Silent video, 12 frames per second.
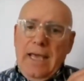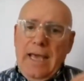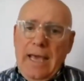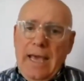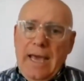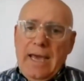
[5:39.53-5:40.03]

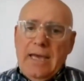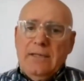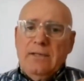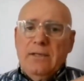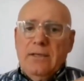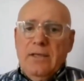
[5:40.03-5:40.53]
had
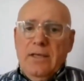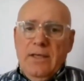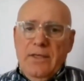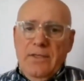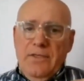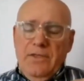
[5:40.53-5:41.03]

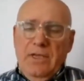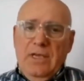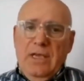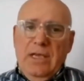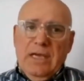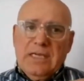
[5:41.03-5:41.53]
the
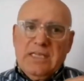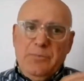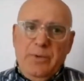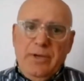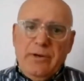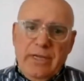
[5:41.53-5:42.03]

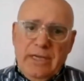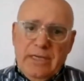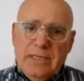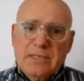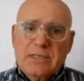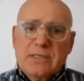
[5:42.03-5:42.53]

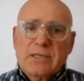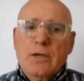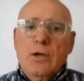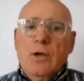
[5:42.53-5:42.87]
experience